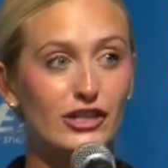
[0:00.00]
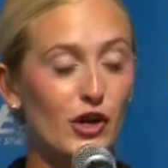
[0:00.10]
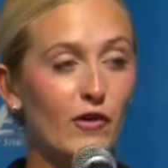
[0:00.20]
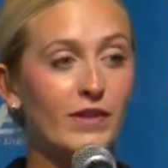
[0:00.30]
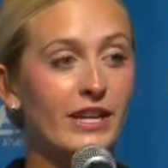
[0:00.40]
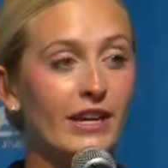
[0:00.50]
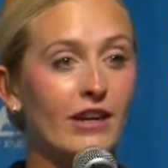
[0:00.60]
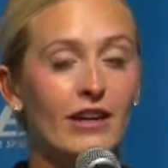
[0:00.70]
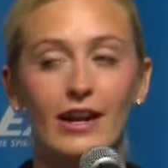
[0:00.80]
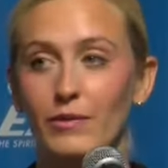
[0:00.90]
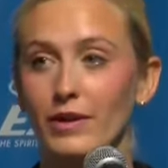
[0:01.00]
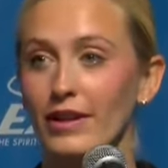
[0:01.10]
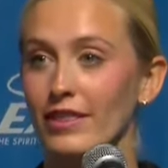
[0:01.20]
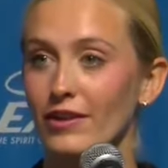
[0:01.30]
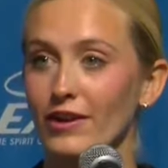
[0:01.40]
show of the year and
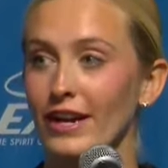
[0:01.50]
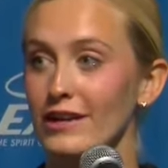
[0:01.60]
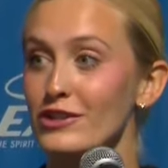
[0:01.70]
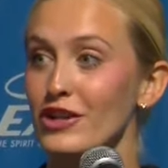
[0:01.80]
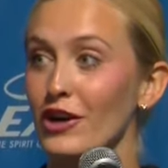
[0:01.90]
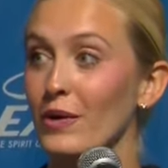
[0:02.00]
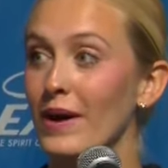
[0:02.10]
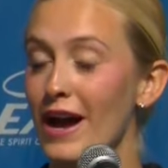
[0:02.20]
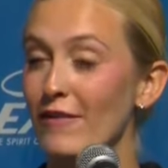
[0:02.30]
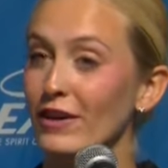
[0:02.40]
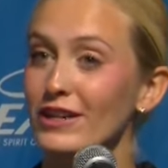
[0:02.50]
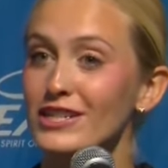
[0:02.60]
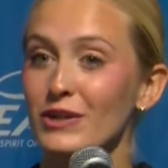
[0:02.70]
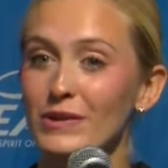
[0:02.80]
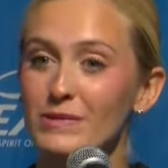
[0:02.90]
really third air show ever,
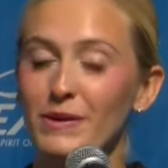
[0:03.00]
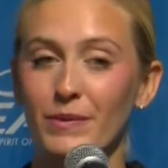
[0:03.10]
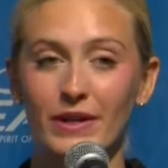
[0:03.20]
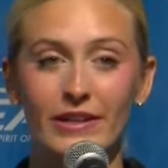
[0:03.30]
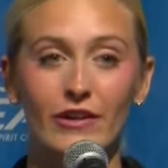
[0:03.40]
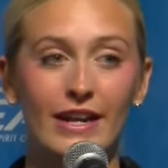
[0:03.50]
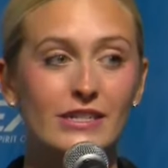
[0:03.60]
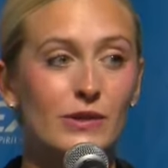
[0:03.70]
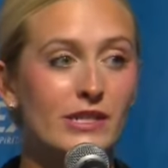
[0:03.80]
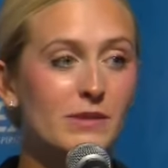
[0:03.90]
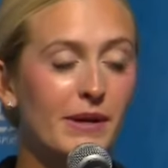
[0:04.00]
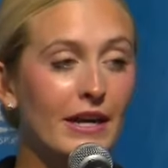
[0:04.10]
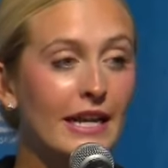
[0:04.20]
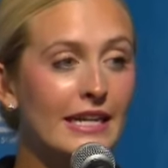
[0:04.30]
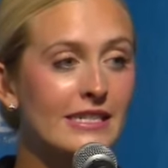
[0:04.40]
so it's been really great to
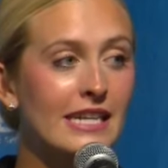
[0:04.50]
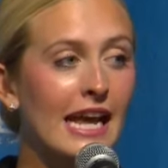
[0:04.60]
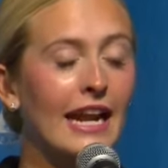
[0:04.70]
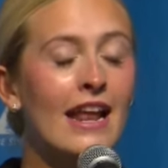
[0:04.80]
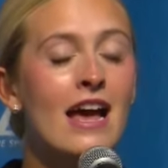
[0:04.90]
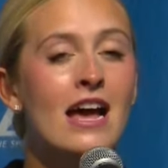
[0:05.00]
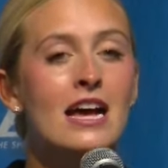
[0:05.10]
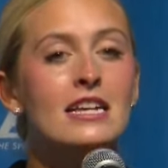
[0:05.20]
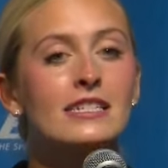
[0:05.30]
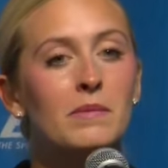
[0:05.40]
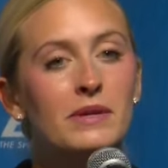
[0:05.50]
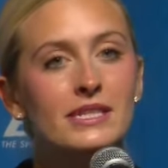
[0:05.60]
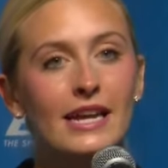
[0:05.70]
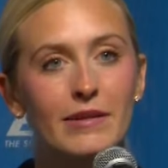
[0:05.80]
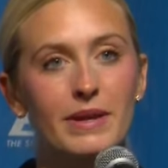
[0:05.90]
experience. And someone
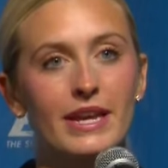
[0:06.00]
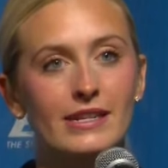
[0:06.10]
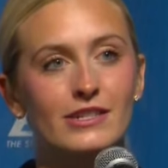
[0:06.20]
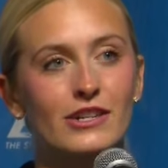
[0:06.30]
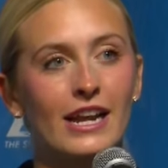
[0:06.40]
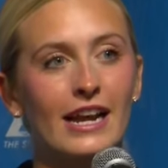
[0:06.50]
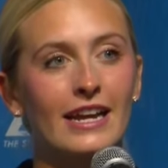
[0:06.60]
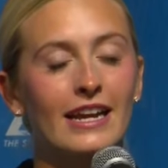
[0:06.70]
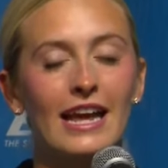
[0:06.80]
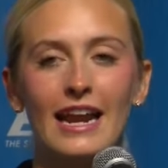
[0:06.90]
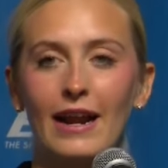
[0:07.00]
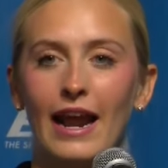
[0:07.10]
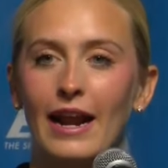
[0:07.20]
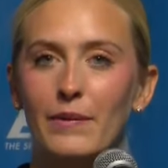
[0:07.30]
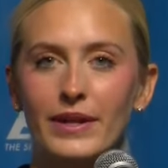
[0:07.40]
said to me yesterday, and I,
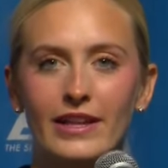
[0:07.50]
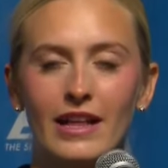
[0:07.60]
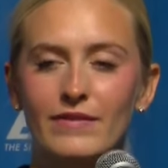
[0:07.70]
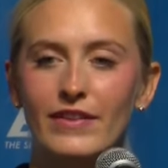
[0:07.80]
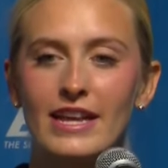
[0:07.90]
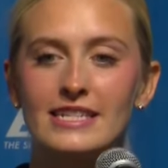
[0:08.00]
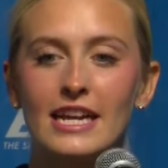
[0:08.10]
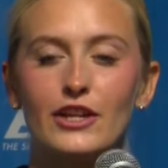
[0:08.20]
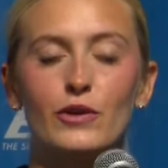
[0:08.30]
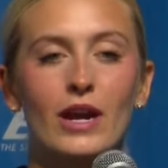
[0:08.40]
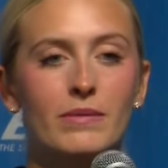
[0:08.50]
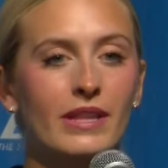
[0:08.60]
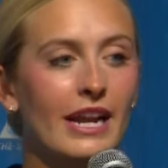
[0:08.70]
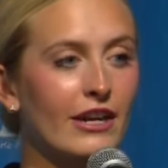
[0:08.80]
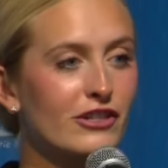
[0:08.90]
and I really loved it, they said, you come to
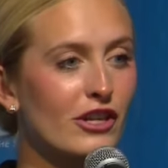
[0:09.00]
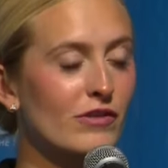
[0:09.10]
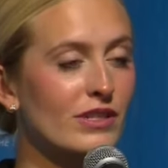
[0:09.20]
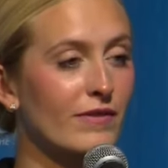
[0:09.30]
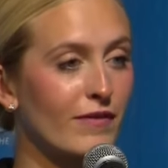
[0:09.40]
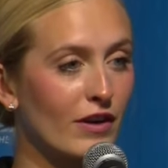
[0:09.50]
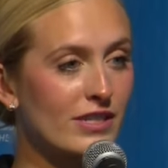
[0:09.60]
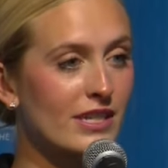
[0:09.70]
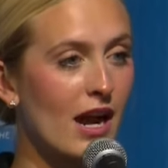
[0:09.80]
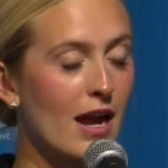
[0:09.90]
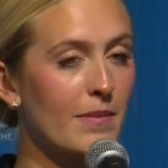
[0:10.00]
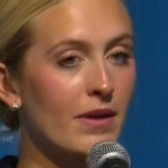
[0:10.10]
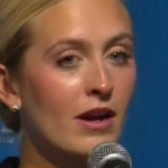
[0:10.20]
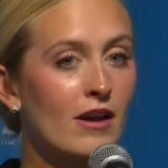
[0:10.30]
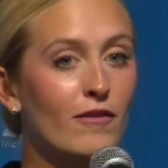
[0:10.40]
the air shows the first time
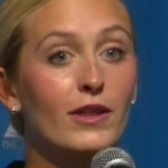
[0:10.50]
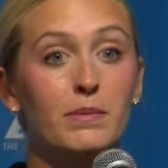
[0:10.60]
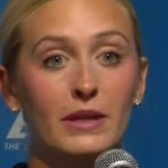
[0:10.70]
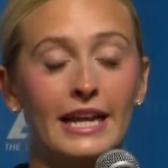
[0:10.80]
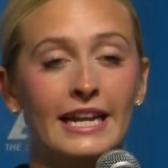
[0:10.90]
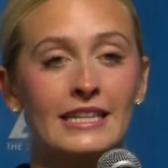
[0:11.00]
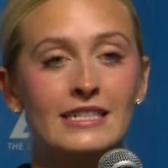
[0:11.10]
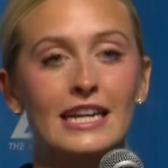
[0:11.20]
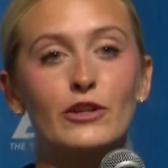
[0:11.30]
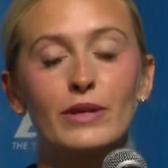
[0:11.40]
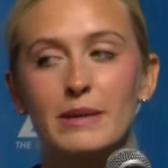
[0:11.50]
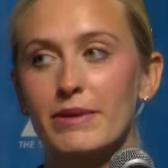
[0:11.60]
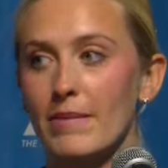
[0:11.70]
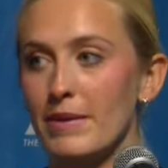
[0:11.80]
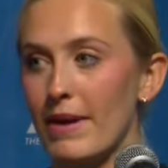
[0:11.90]
for the planes and you keep
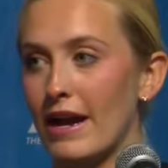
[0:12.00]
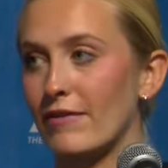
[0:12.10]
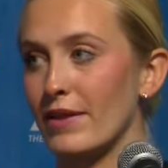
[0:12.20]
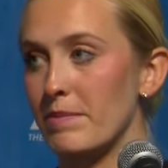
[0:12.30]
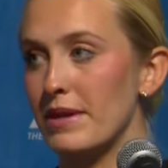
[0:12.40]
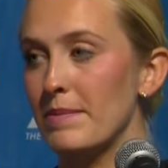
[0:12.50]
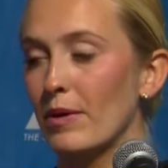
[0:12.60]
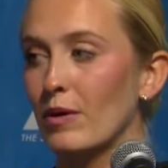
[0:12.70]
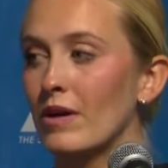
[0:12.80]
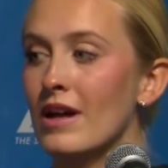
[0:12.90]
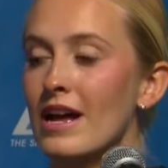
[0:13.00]
coming back for the people.